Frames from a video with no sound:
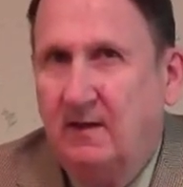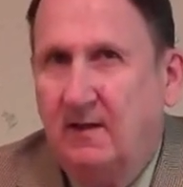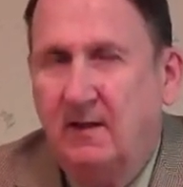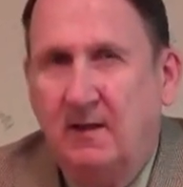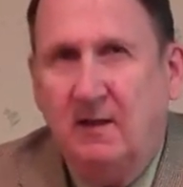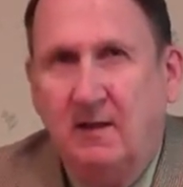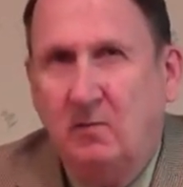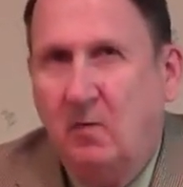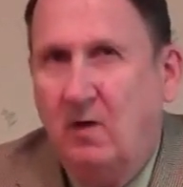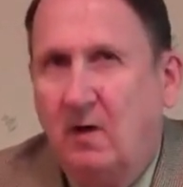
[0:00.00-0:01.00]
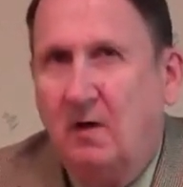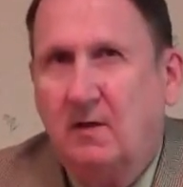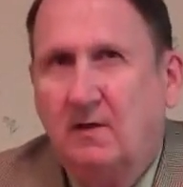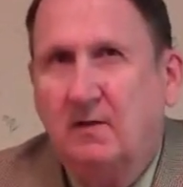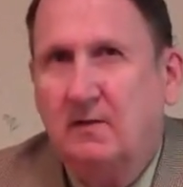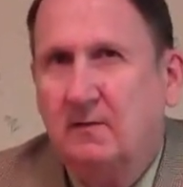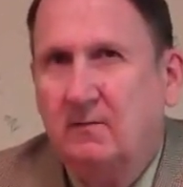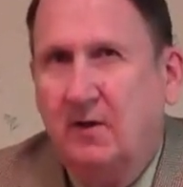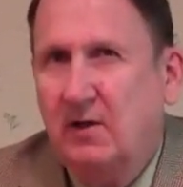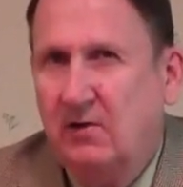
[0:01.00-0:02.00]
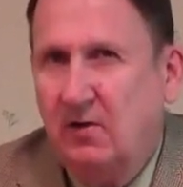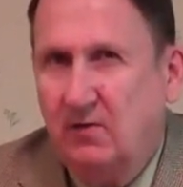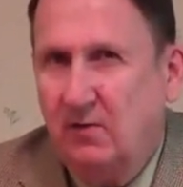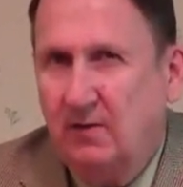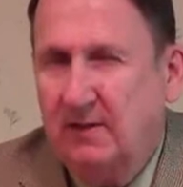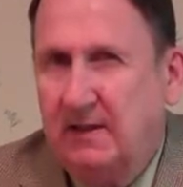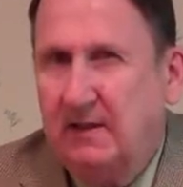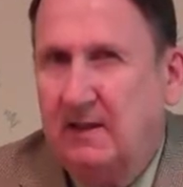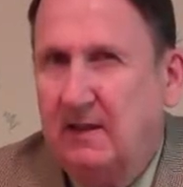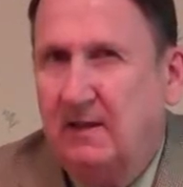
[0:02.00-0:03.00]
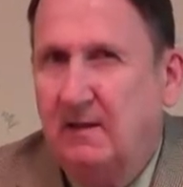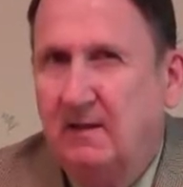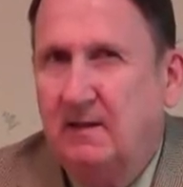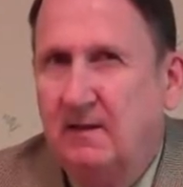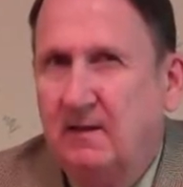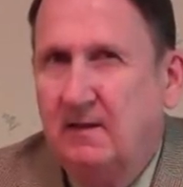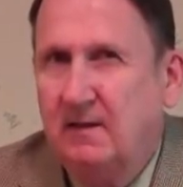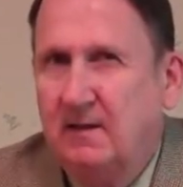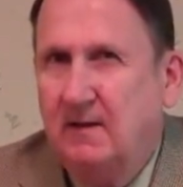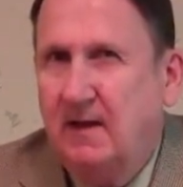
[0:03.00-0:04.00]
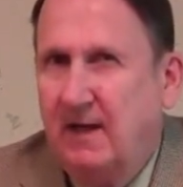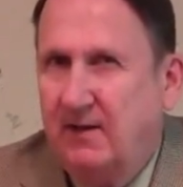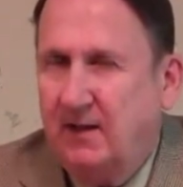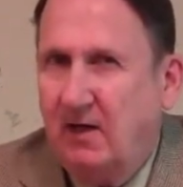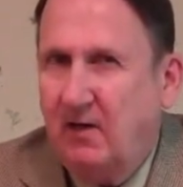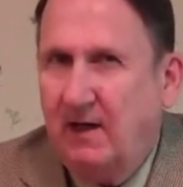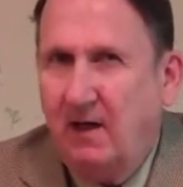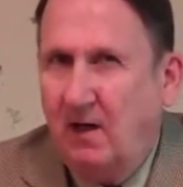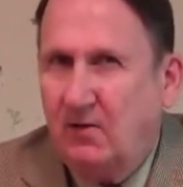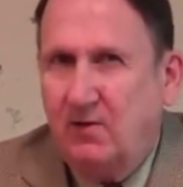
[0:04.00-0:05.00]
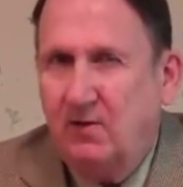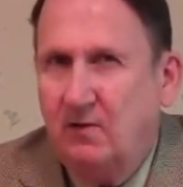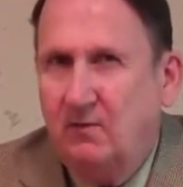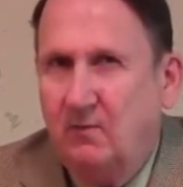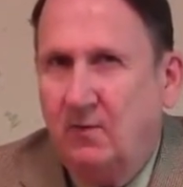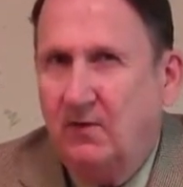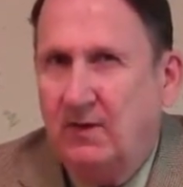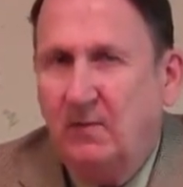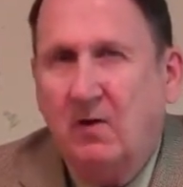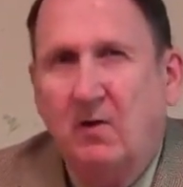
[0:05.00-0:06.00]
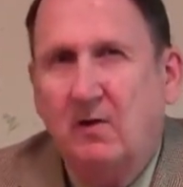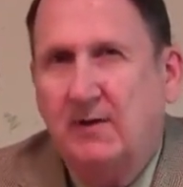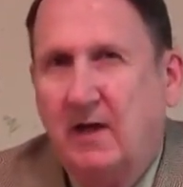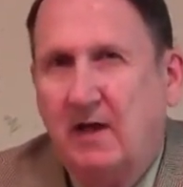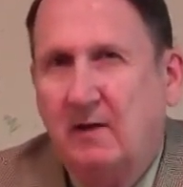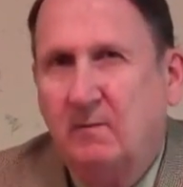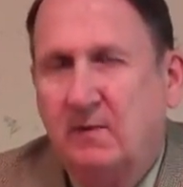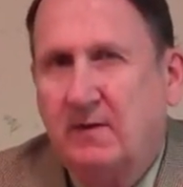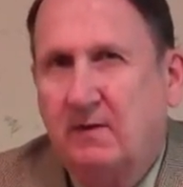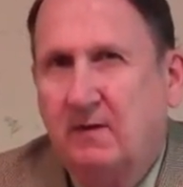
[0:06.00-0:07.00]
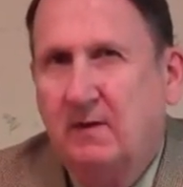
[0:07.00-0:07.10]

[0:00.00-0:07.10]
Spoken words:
He walked very gingerly. He had to carry oxygen with him at all times.